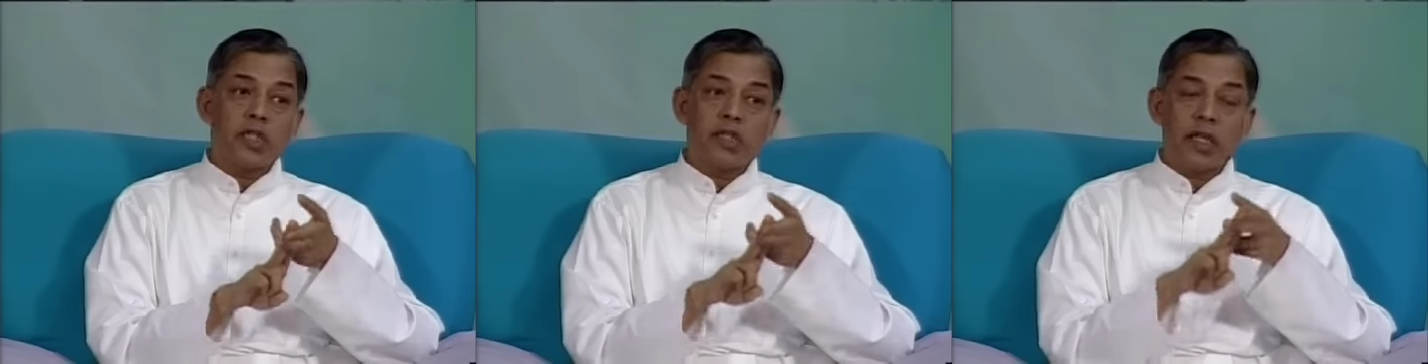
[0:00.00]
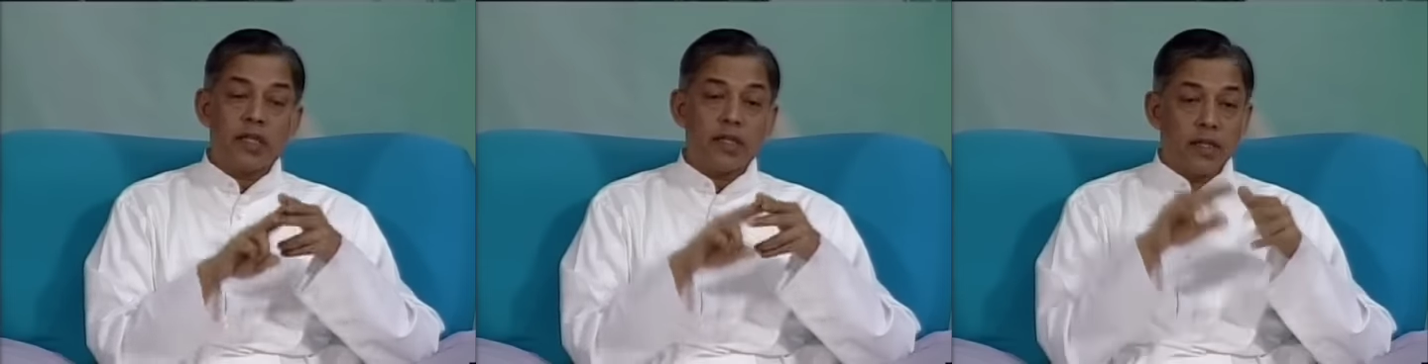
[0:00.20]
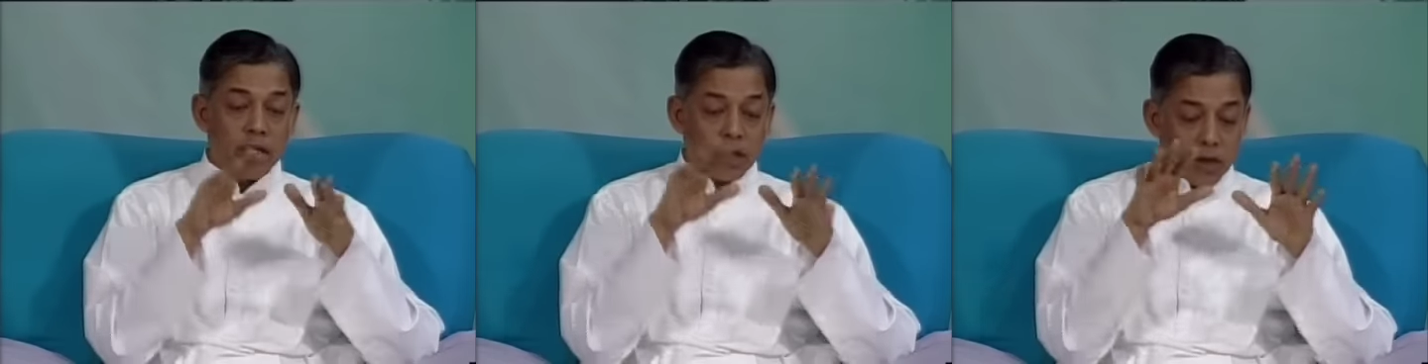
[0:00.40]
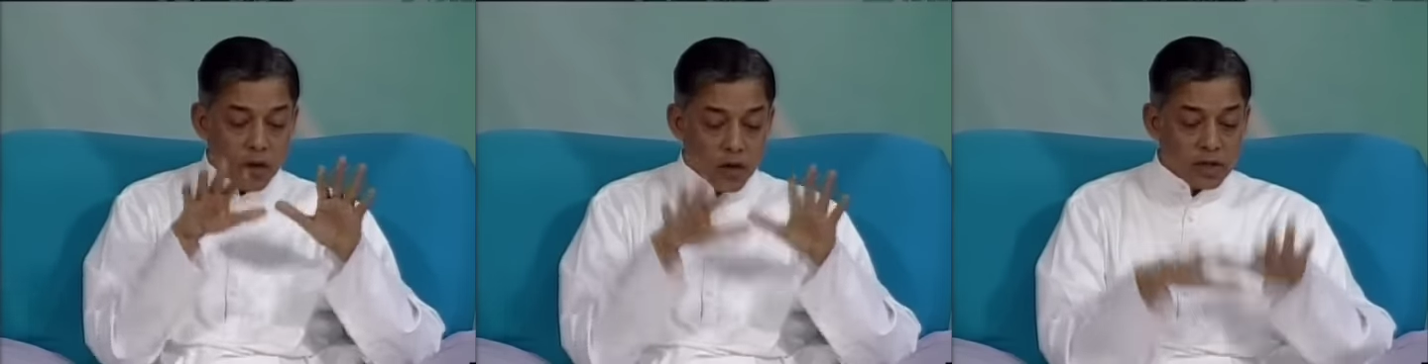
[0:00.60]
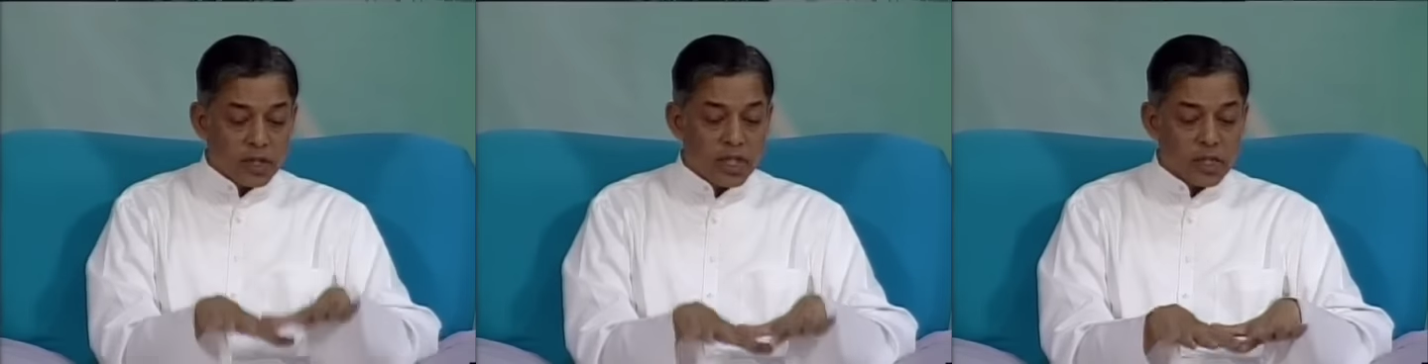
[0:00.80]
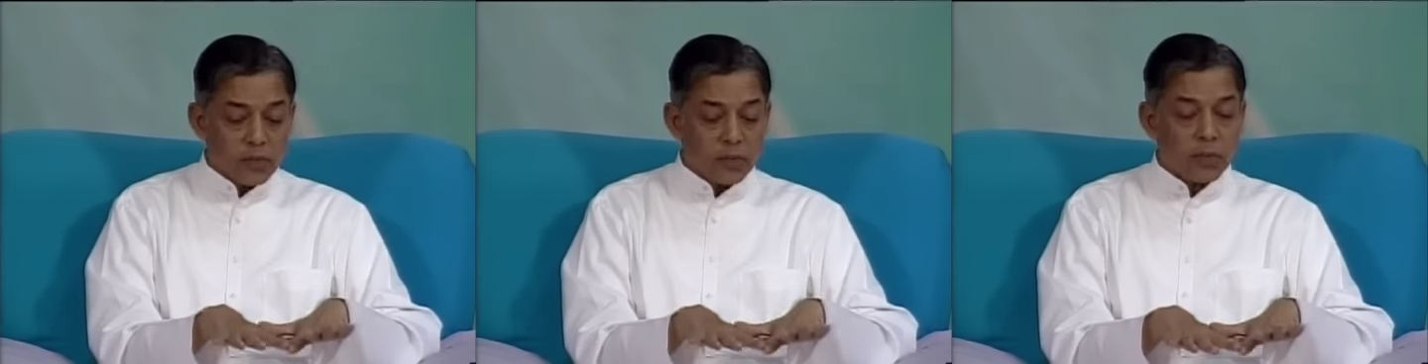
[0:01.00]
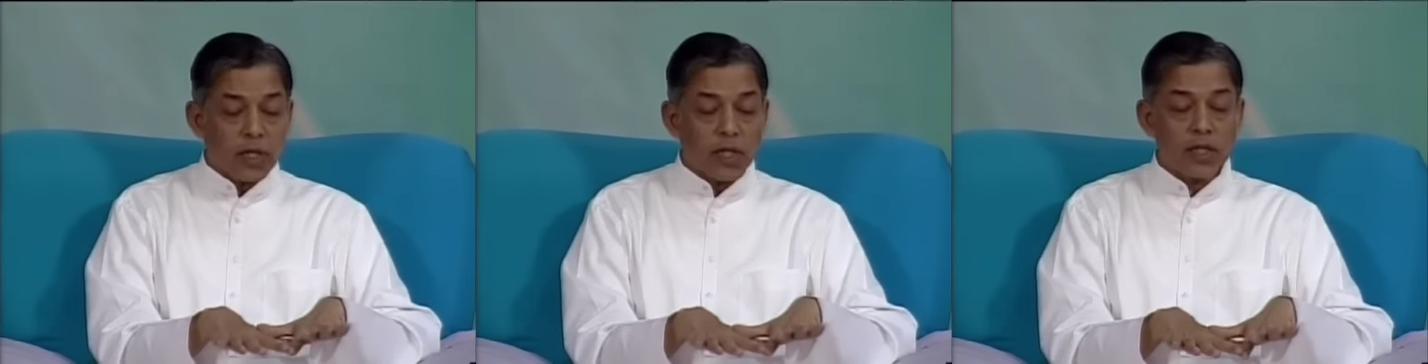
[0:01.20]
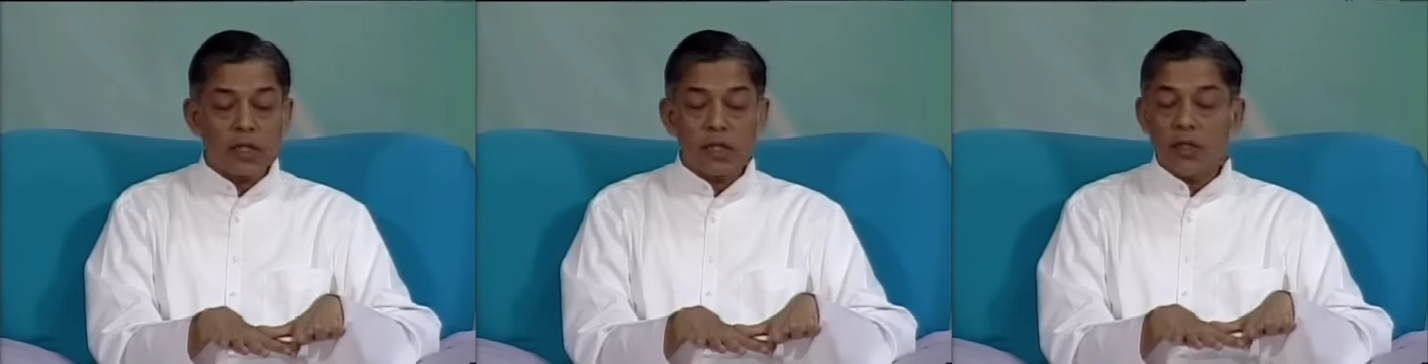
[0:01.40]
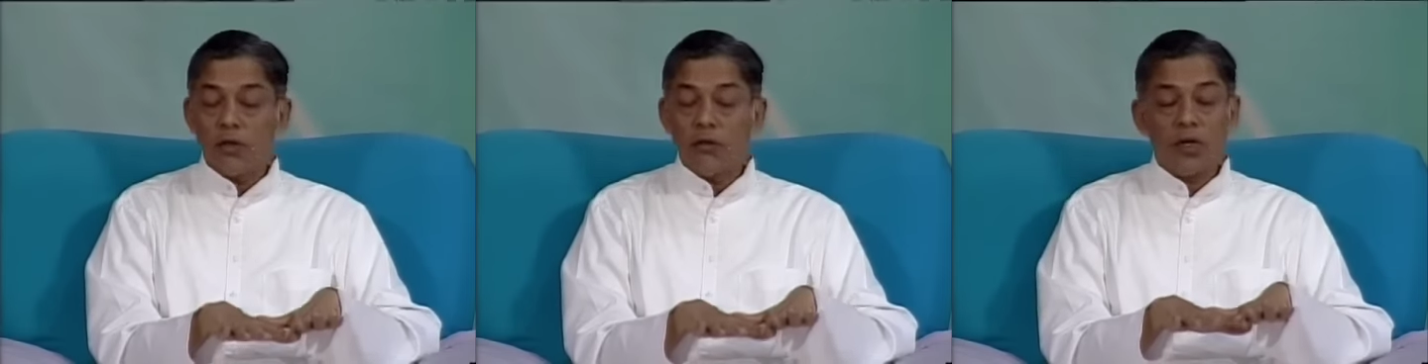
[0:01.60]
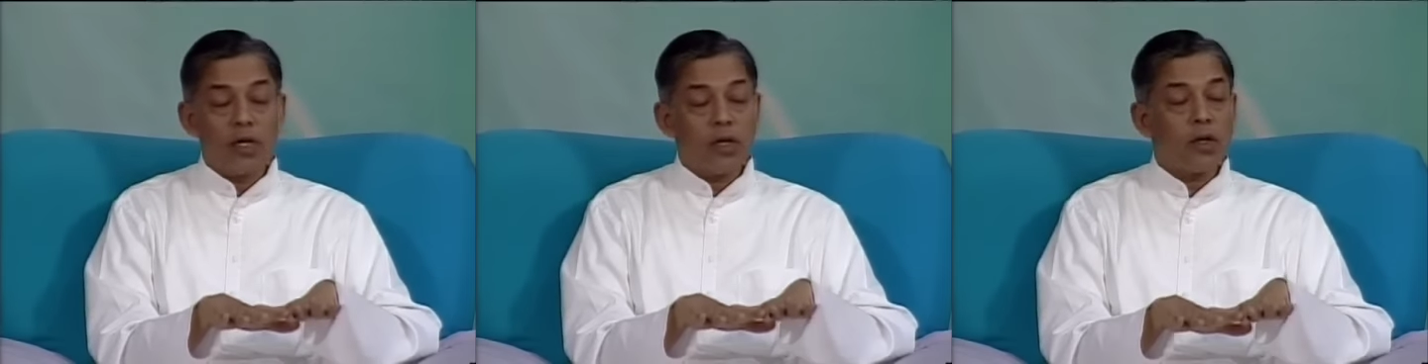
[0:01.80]
then on this earth you
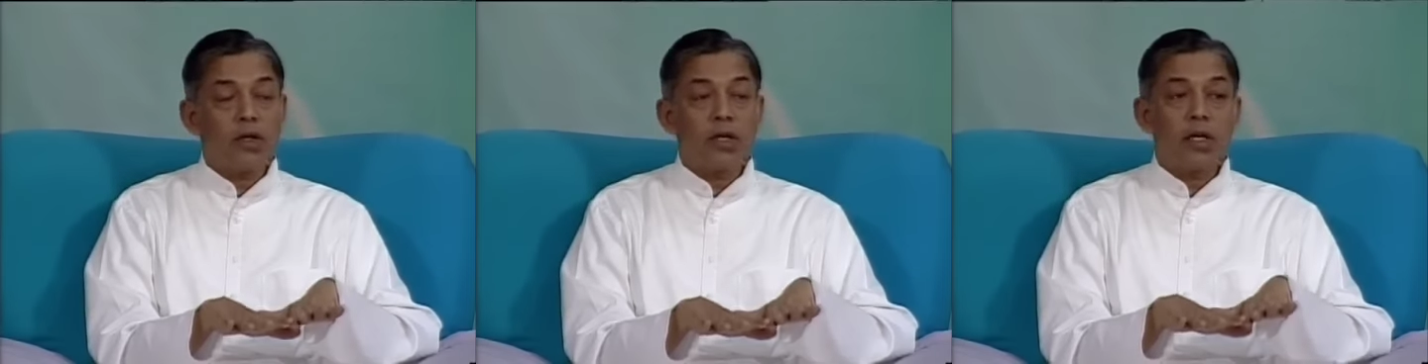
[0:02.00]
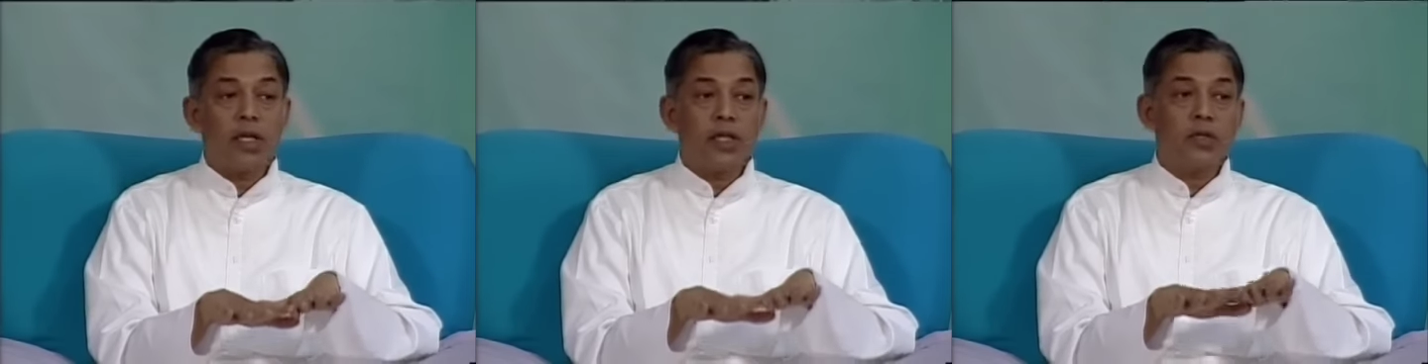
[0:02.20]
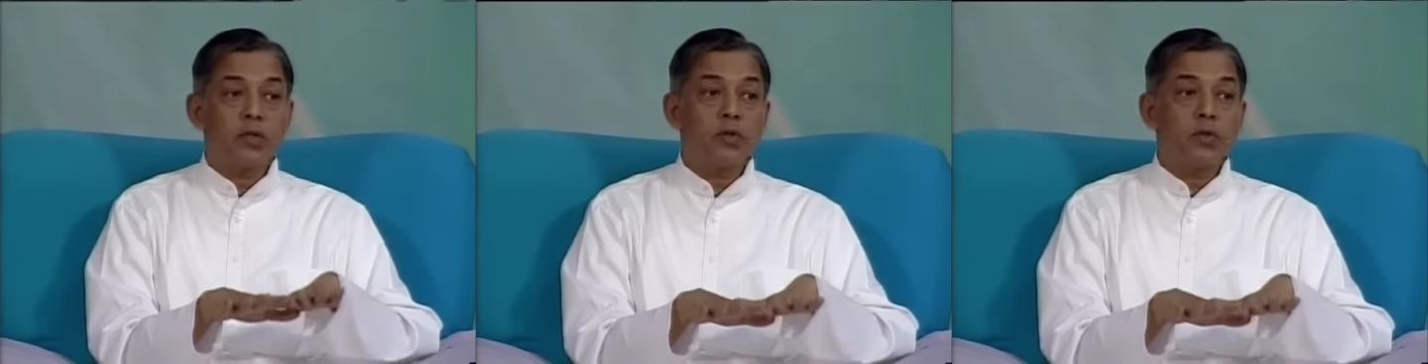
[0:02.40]
will not reach